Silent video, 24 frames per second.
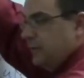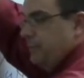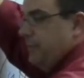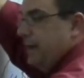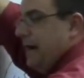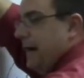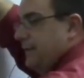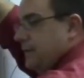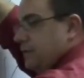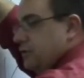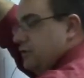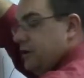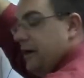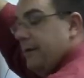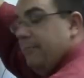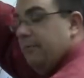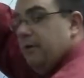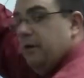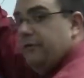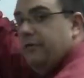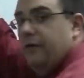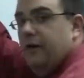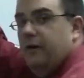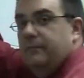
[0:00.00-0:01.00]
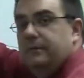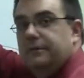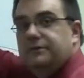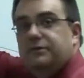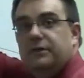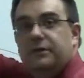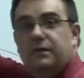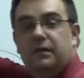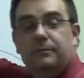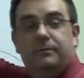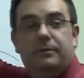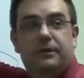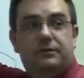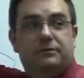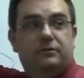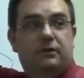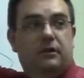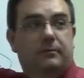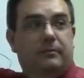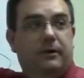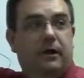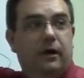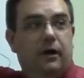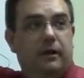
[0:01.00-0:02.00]
upon the Shepherd of Hermas and the
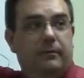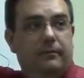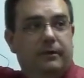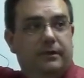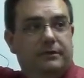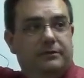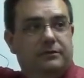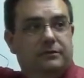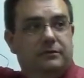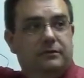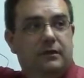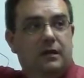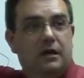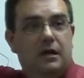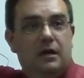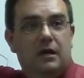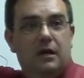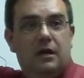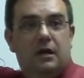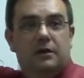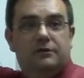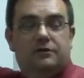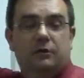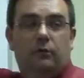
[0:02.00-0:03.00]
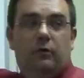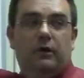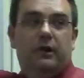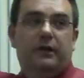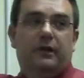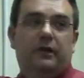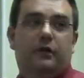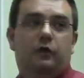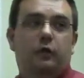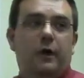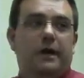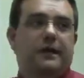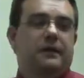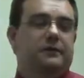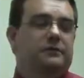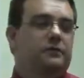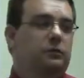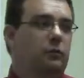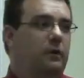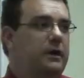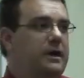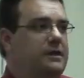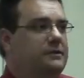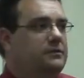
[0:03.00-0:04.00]
Epistle of Barnabas? So one of the
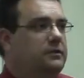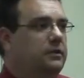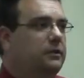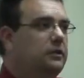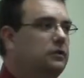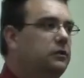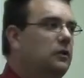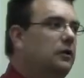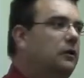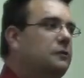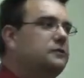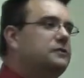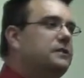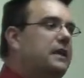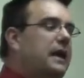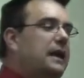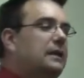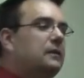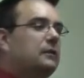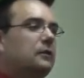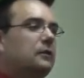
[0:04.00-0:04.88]
quickest ways to close that